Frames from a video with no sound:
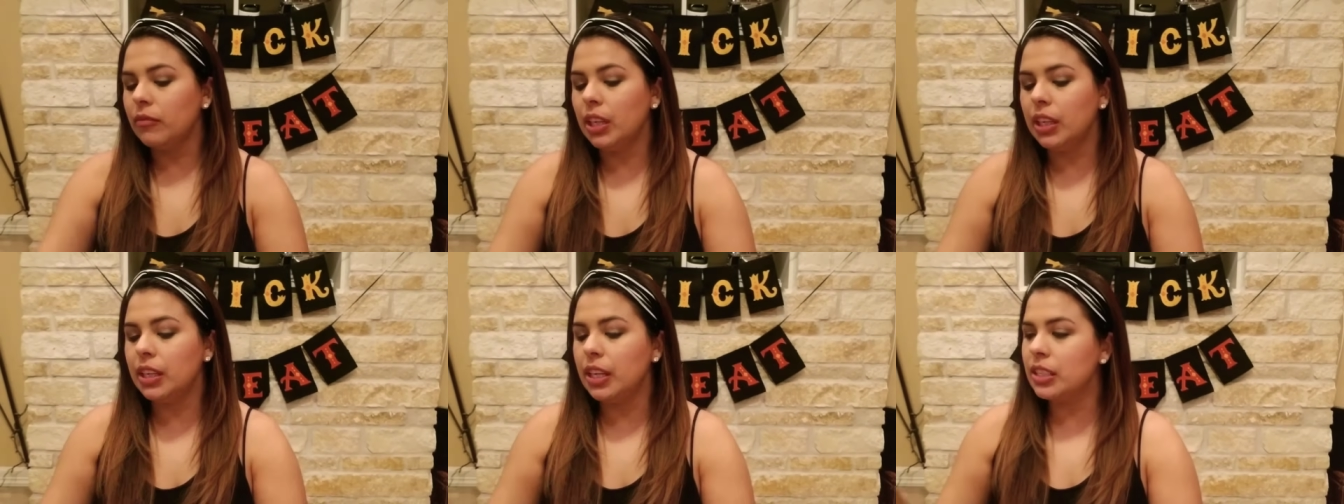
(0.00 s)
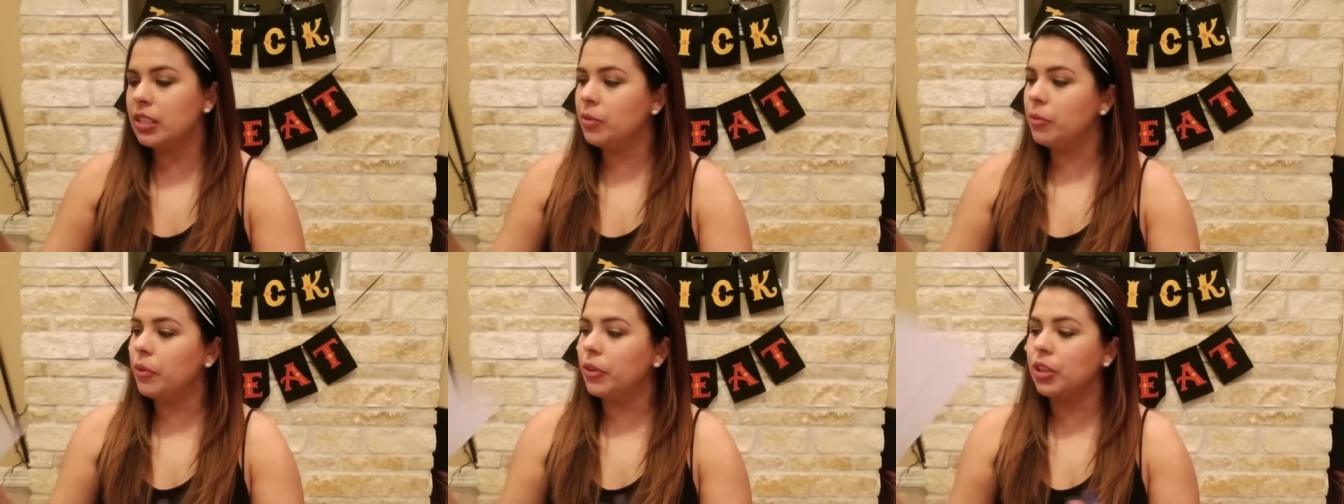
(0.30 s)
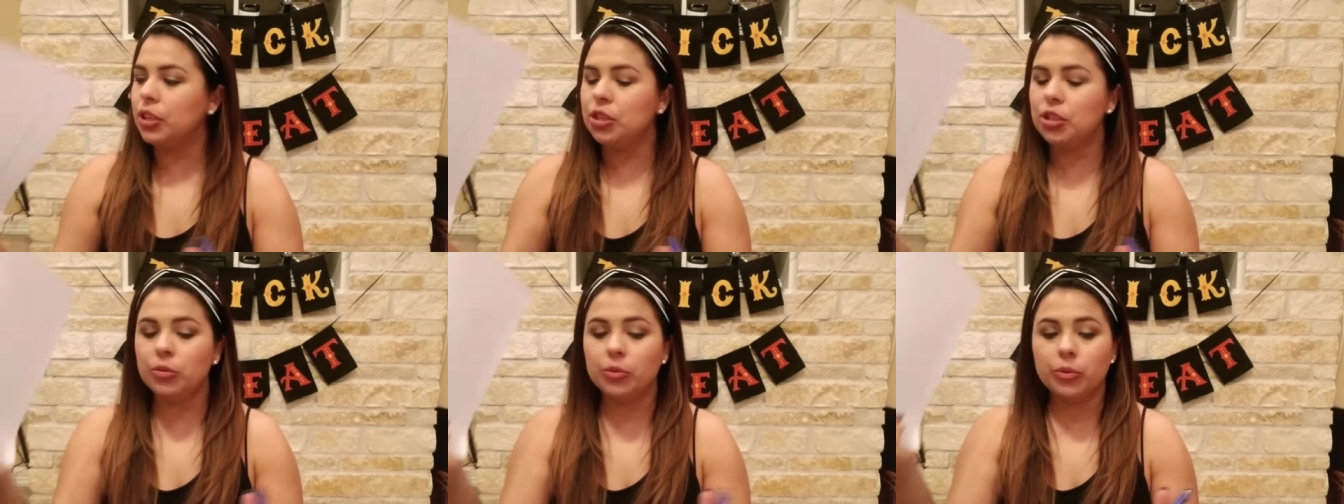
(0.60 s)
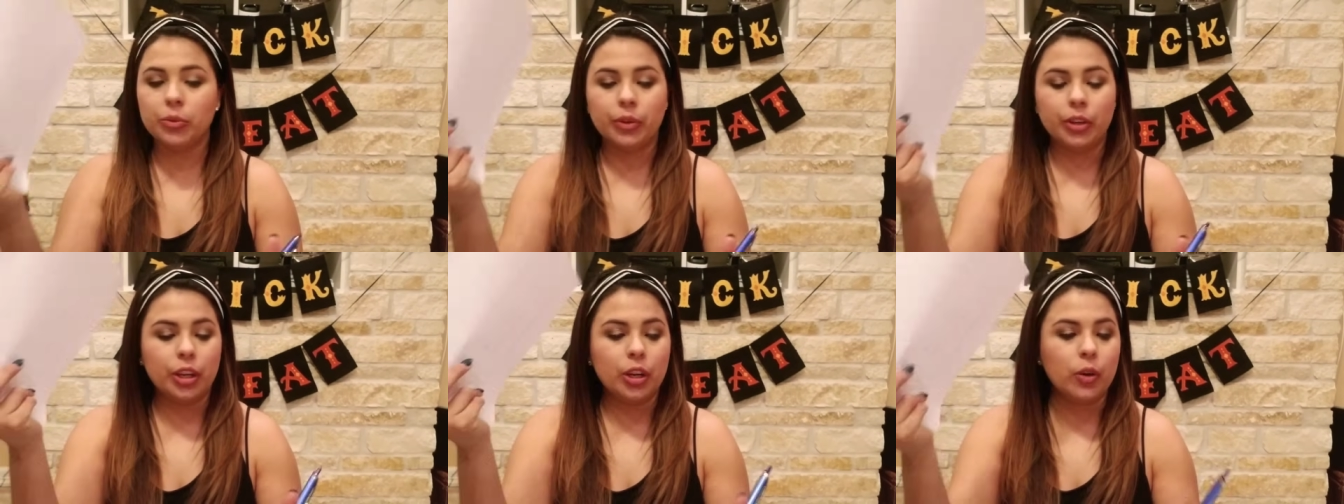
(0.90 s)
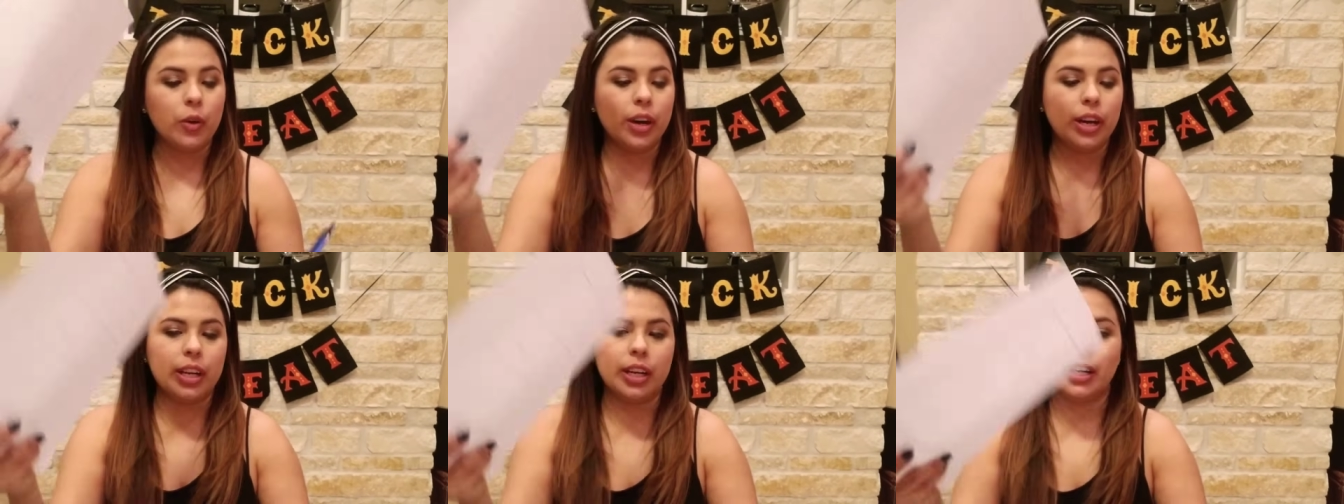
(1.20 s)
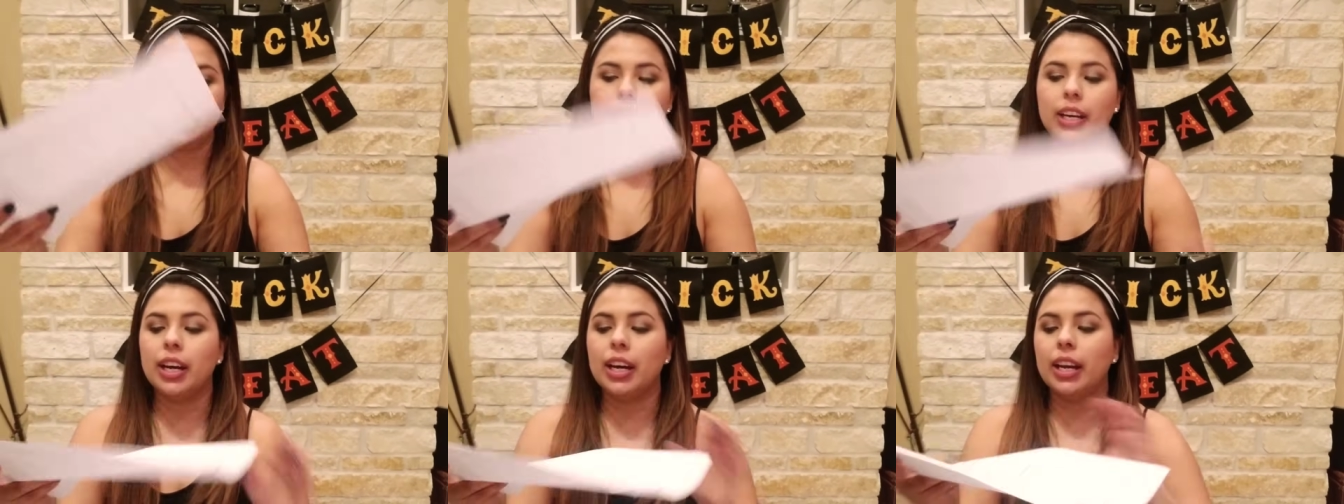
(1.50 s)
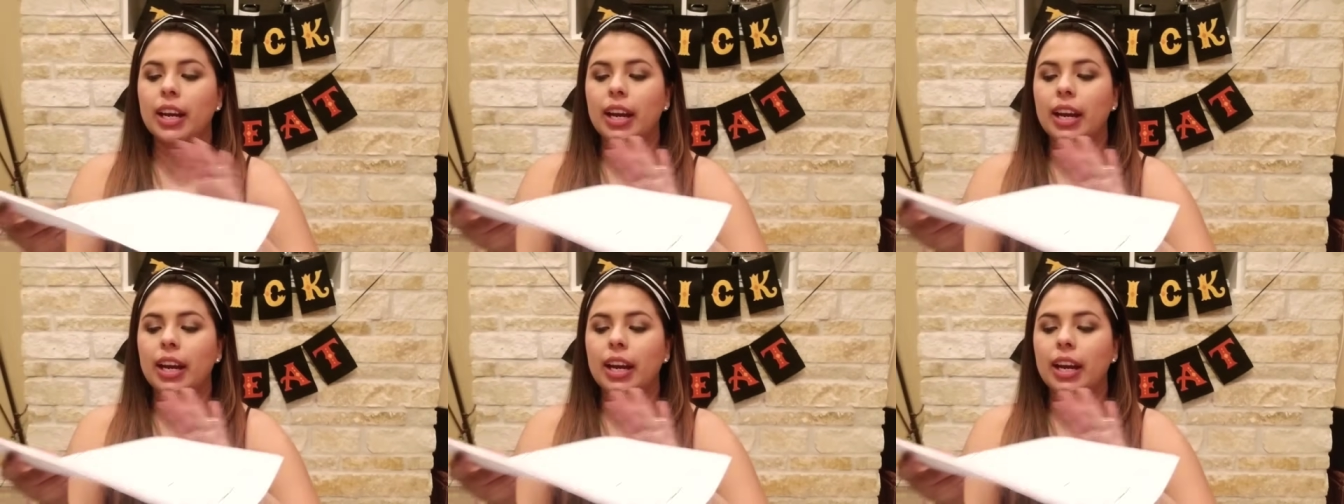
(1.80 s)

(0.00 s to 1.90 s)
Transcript: Next thing we want to do, we want to go ahead and cut